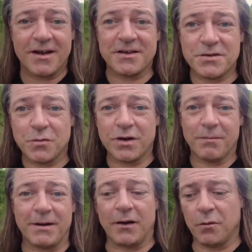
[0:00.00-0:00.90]

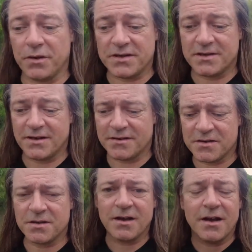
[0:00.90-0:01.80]
talking about all these
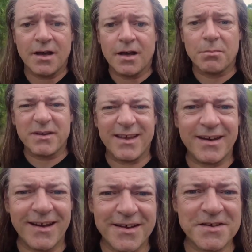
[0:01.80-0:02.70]
things. But
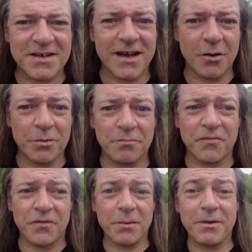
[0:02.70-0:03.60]
then he has to go and
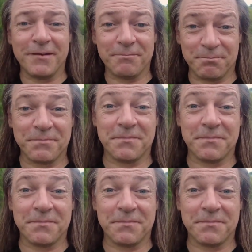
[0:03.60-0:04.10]
flipping